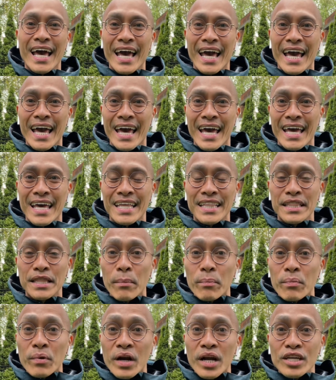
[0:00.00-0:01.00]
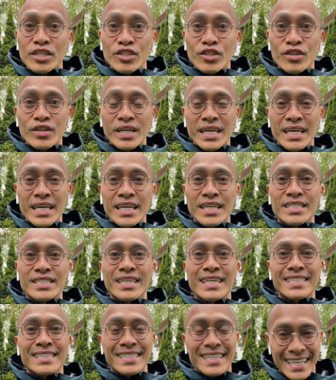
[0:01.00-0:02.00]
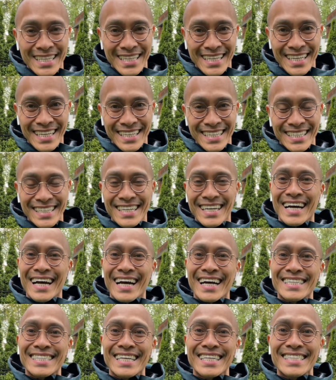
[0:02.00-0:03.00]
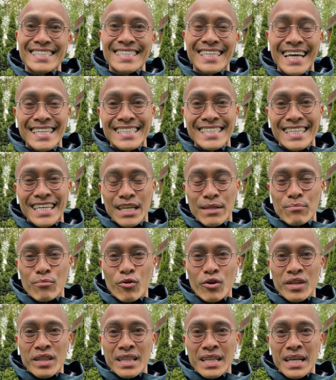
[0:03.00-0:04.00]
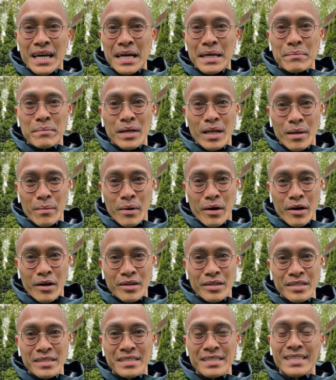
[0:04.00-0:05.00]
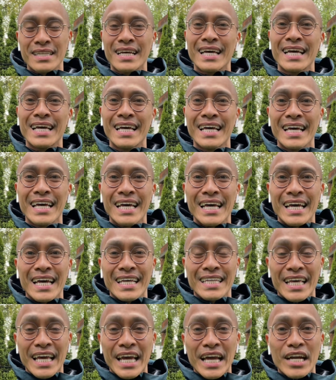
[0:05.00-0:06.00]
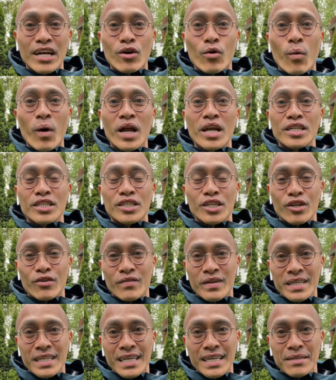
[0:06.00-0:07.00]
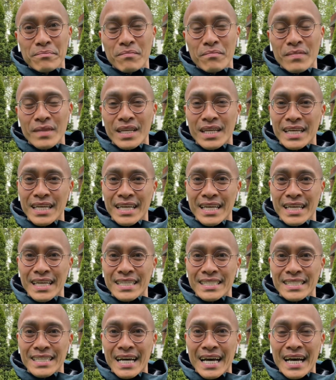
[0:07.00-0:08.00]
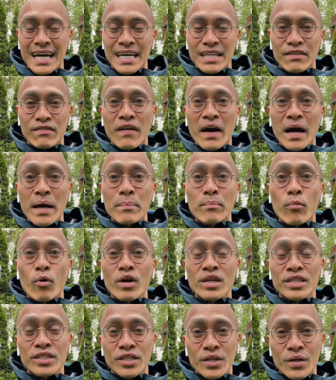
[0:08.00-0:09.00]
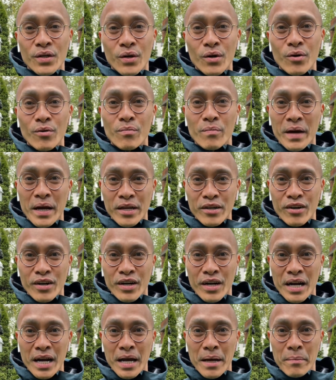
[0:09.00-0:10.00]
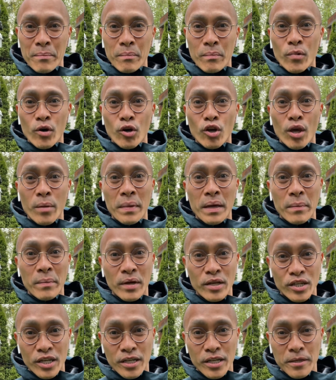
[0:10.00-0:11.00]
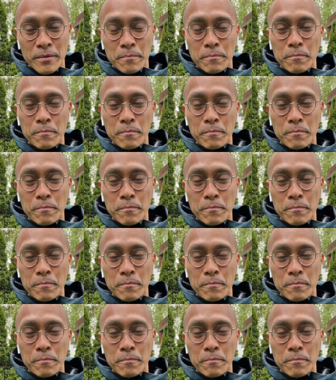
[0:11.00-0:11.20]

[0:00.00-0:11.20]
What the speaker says: And the pressure is steady at 10.9 millibars, and the air quality reading is at 5.0 microgram per cubic meter